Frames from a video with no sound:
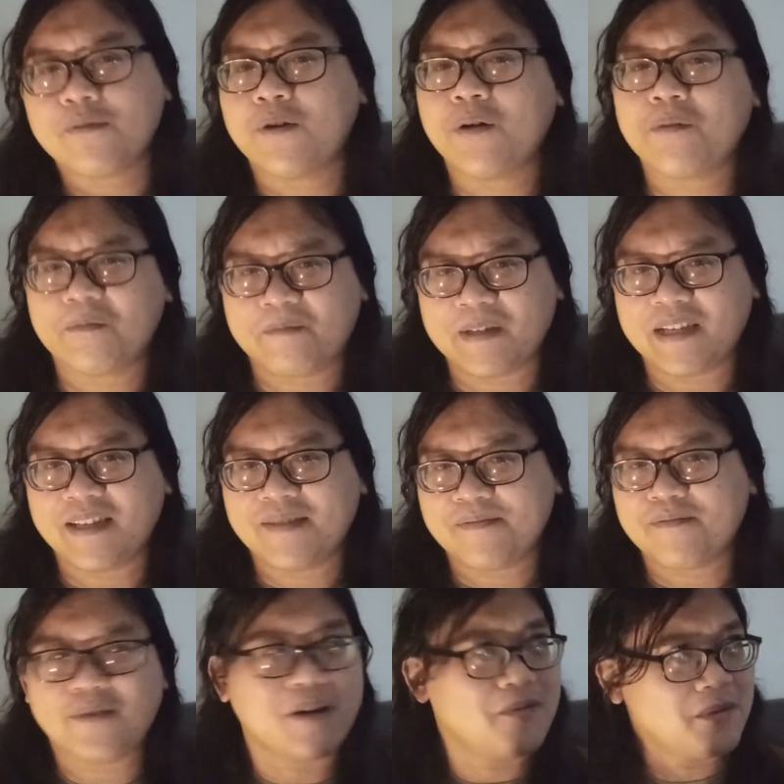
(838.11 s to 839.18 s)
probably,
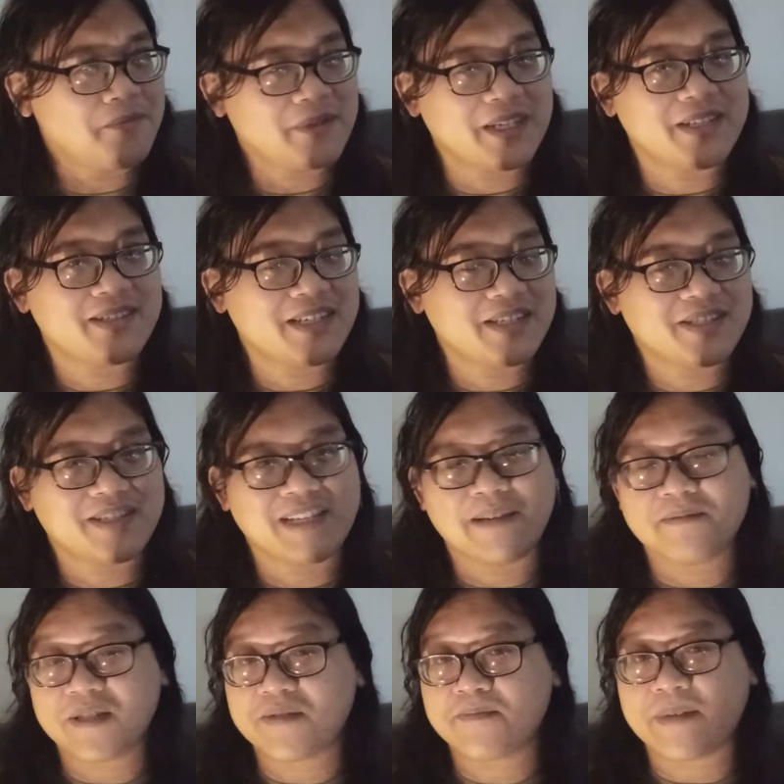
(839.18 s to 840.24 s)
probably
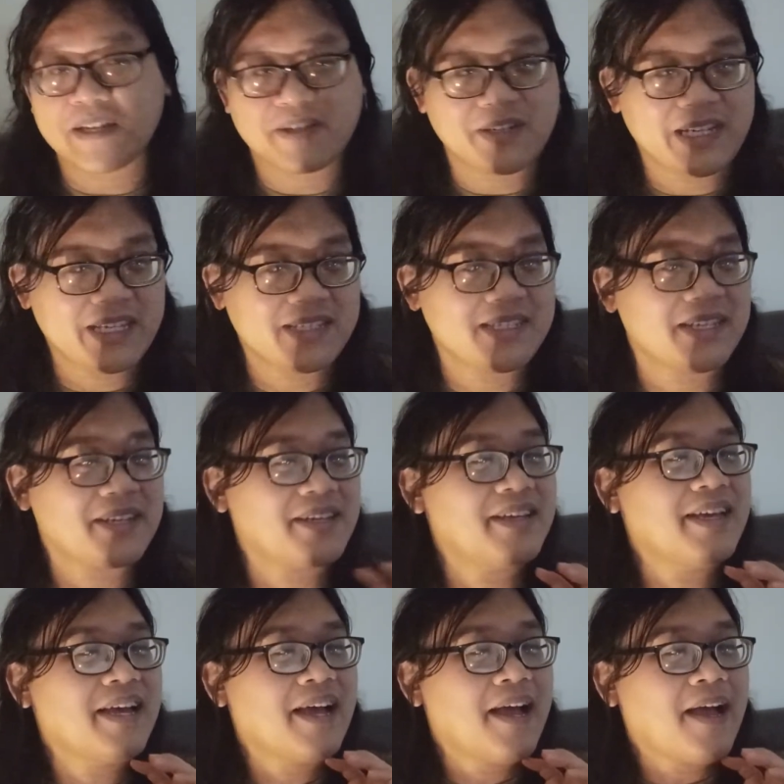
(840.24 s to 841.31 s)
intentionally, I'm just speculating.
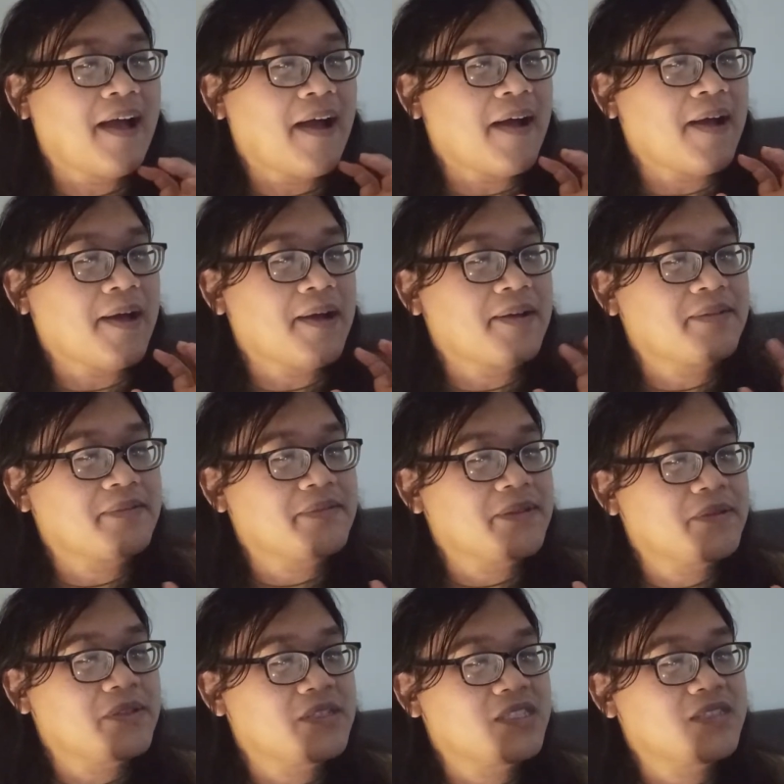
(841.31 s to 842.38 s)
Uh,
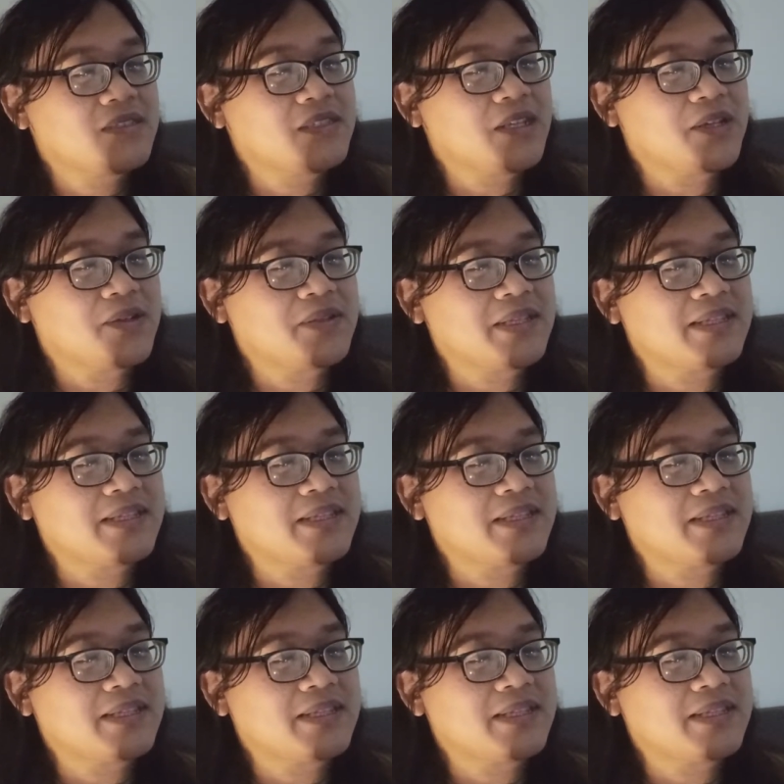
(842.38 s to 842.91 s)
you know,